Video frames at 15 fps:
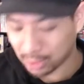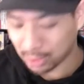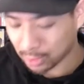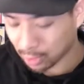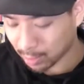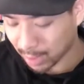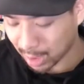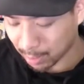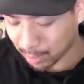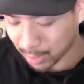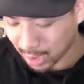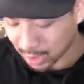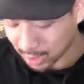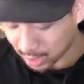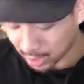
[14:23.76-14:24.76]
sold it by the
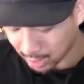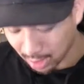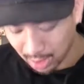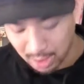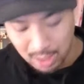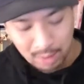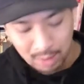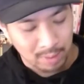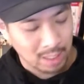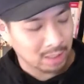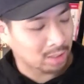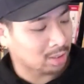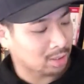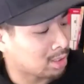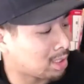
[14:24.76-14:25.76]
box. As
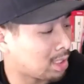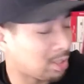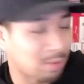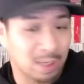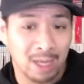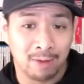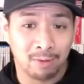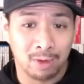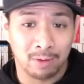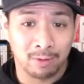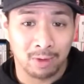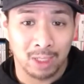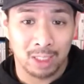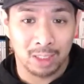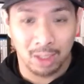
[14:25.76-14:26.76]
you can see, we have one
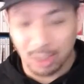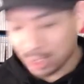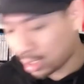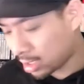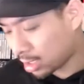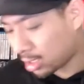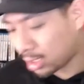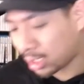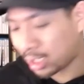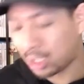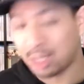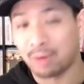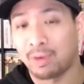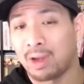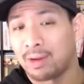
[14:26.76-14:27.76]
for like Donkey Kong
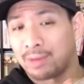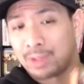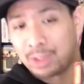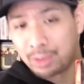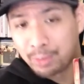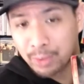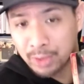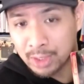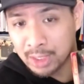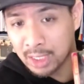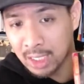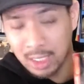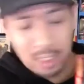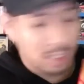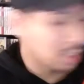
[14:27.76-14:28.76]
here. We have Super C.